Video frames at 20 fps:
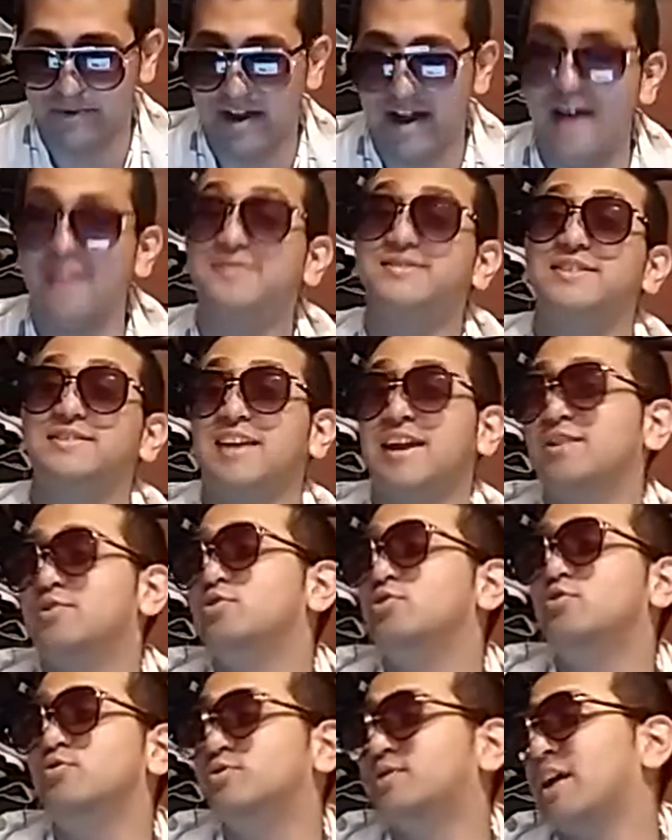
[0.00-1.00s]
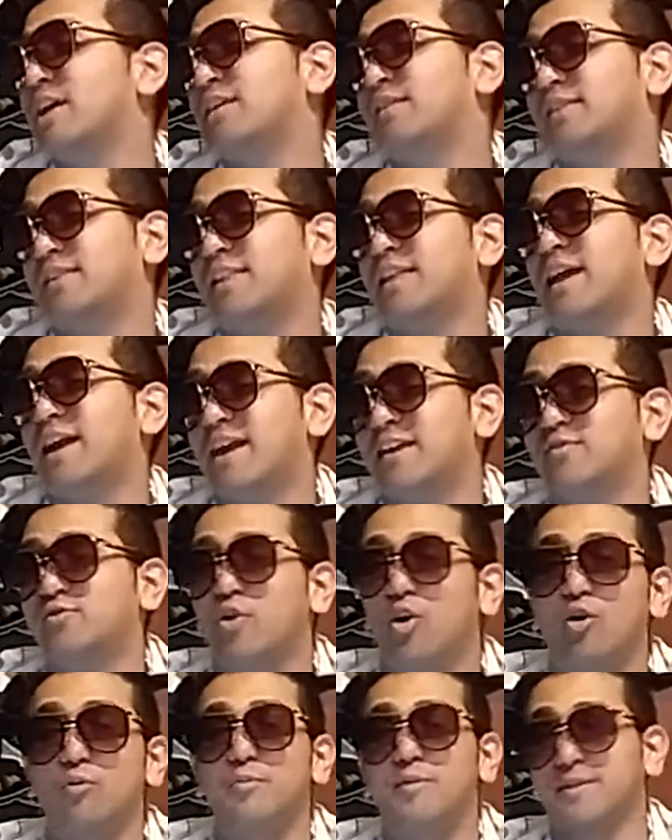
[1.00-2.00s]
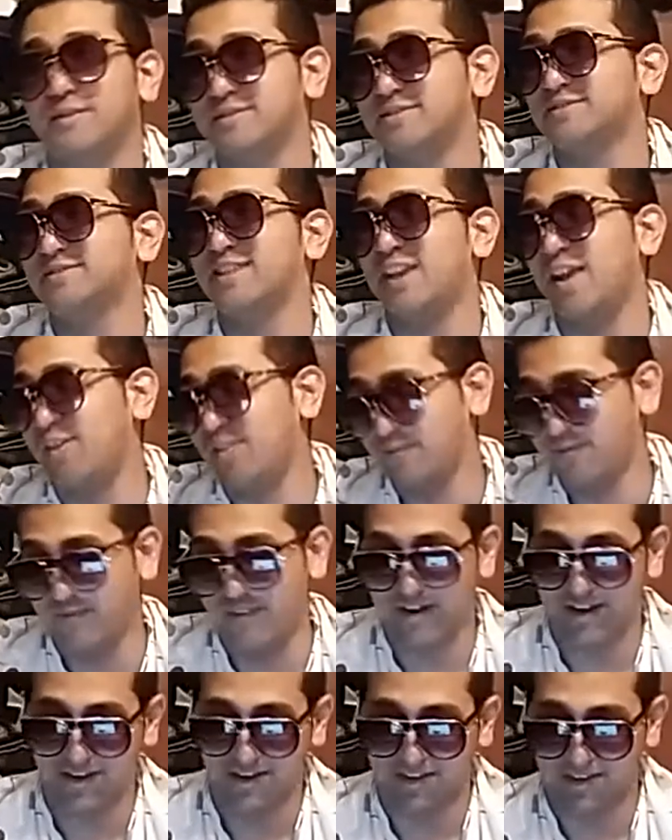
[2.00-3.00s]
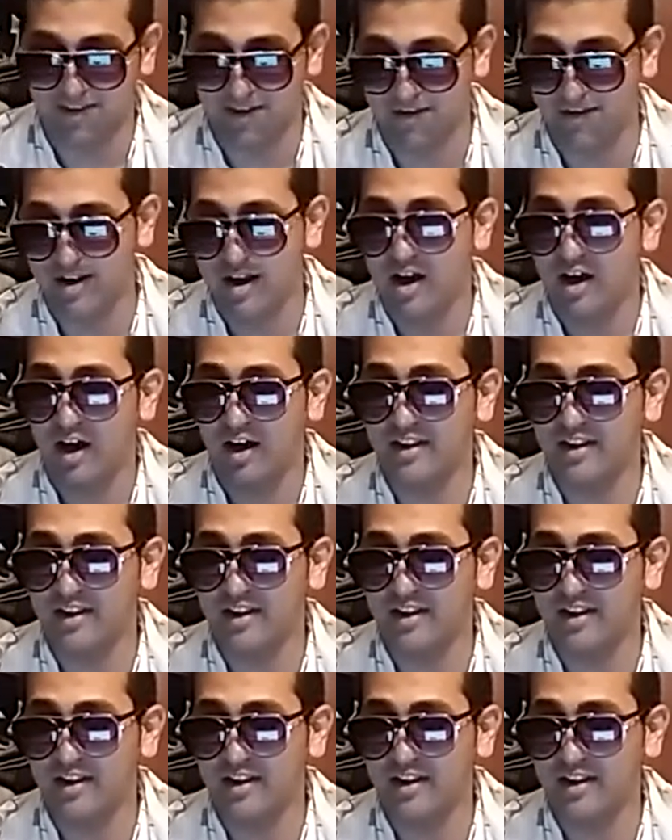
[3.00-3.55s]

But, honestly, they knew they hate Goldberg. It's, like, it's fucking hilarious.